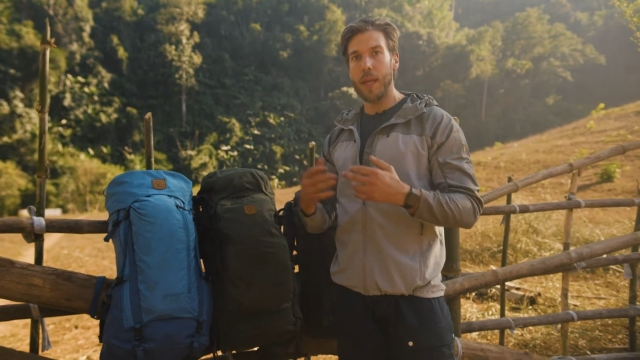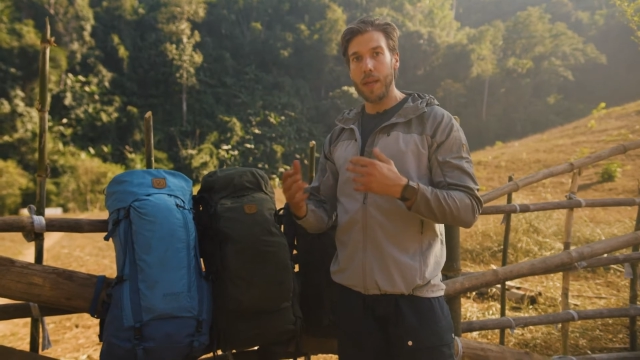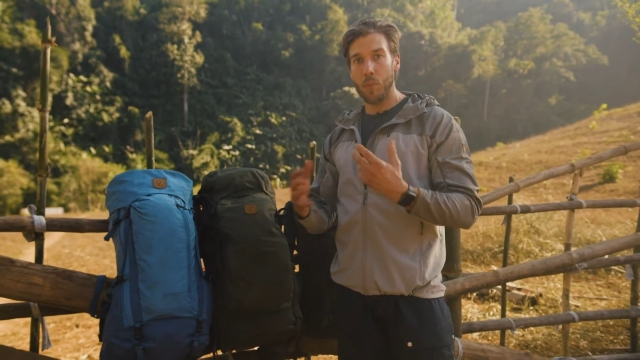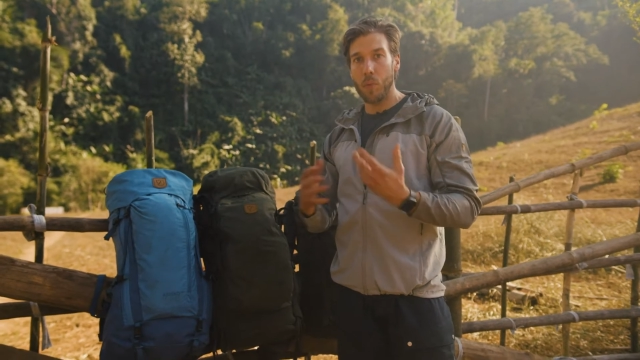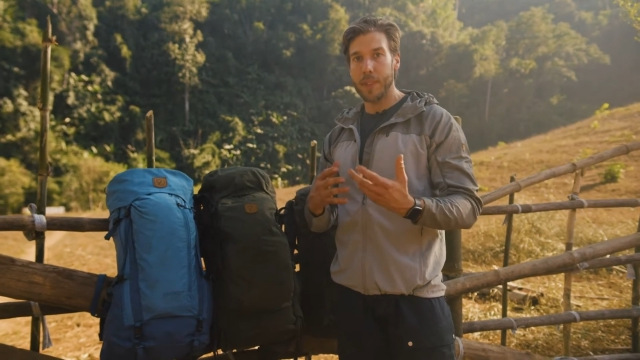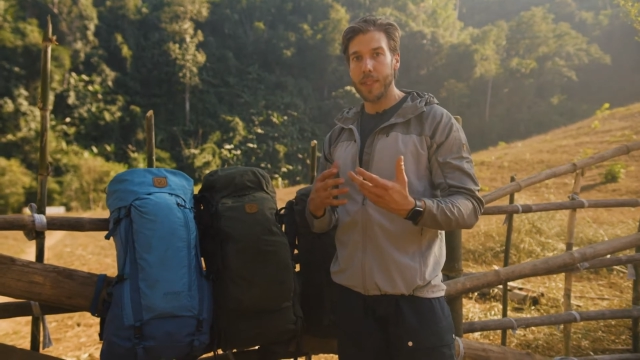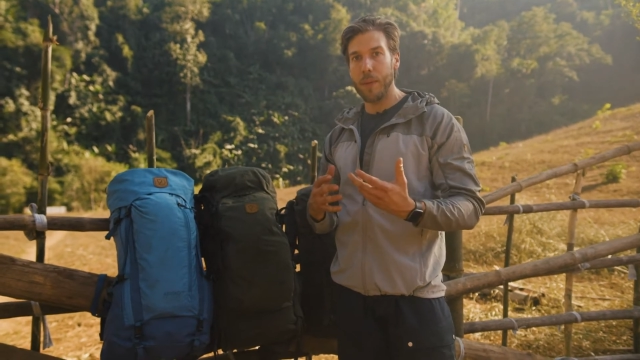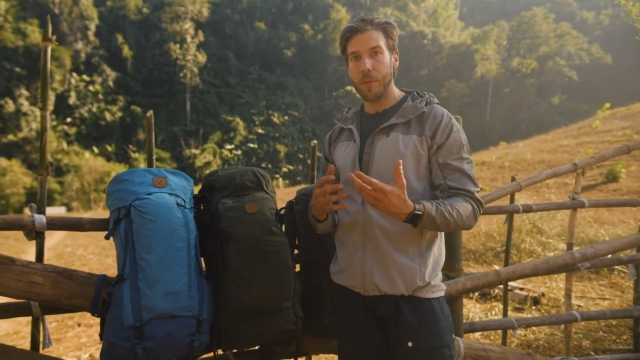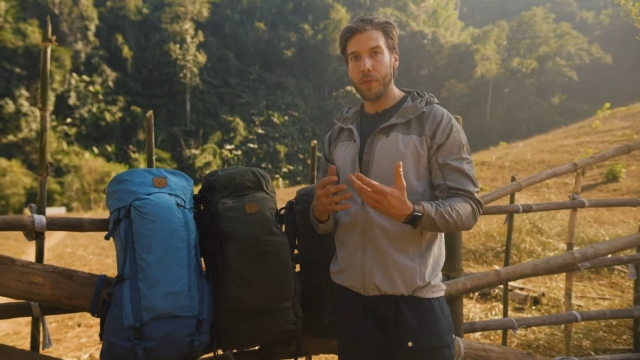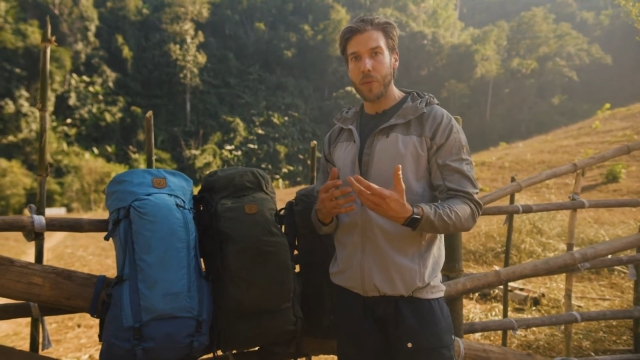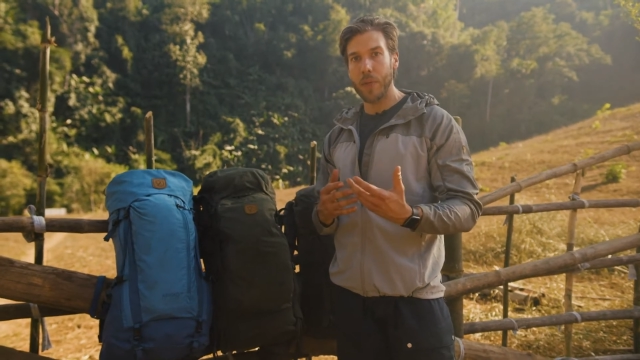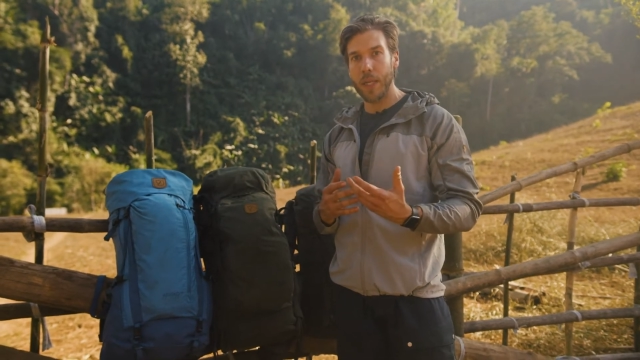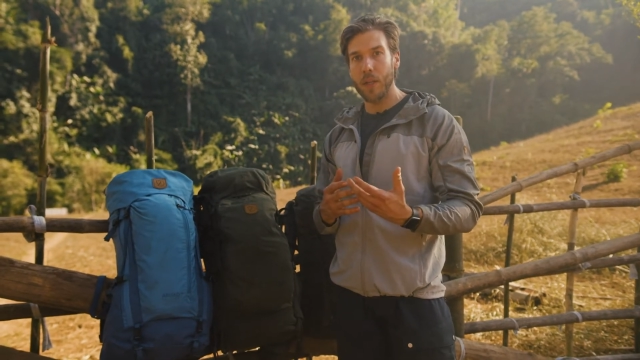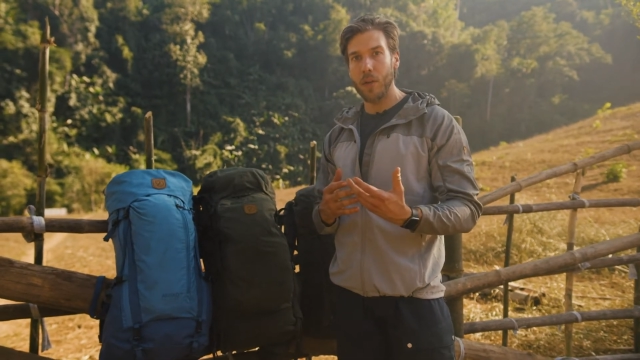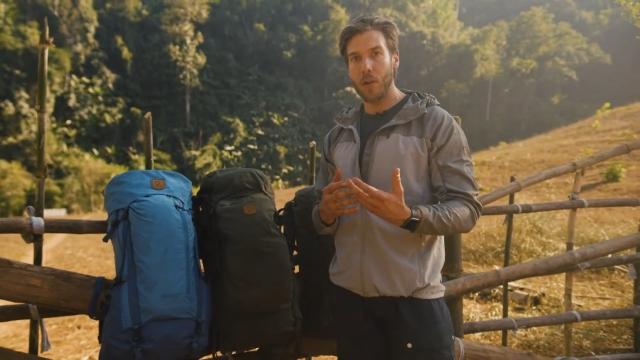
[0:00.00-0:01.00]
and what type of
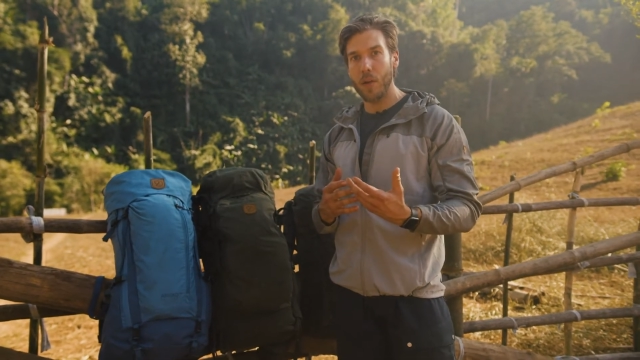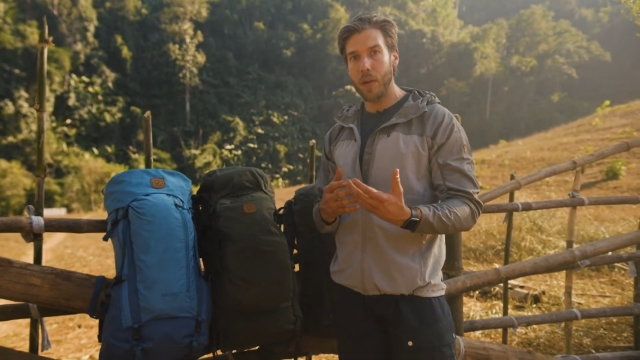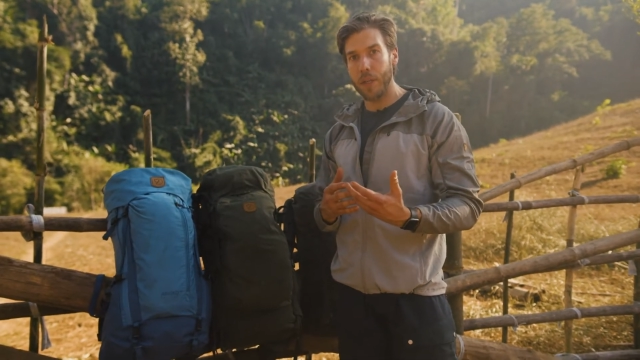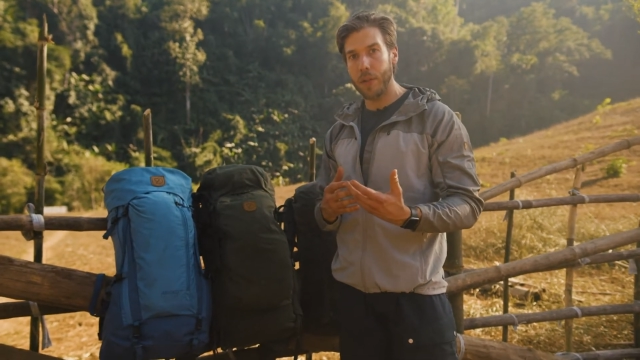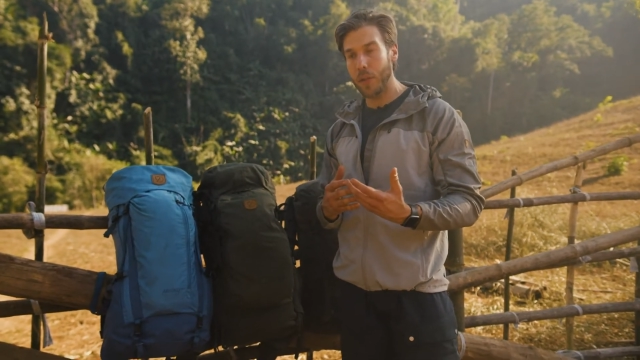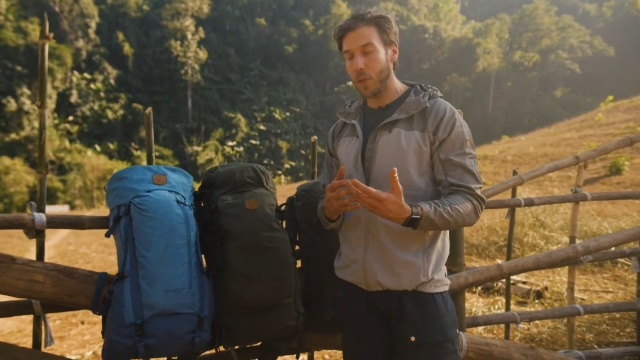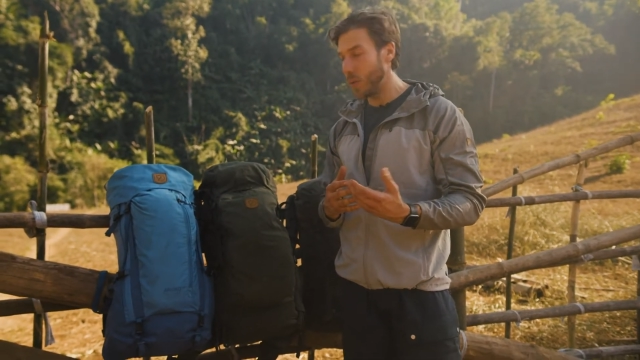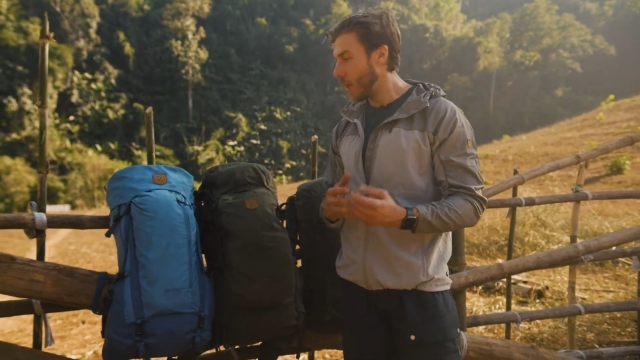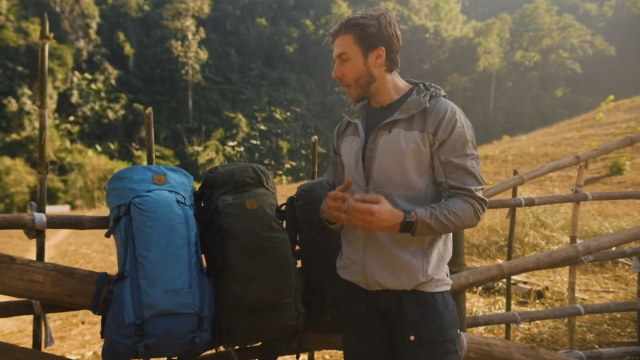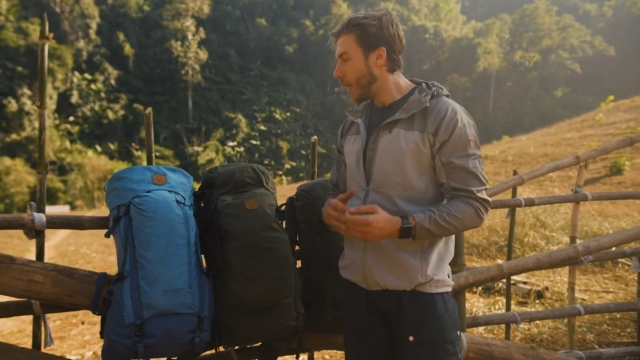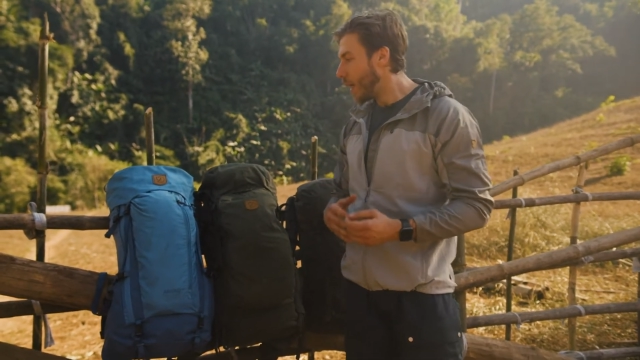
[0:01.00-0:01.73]
trekking you're going to do.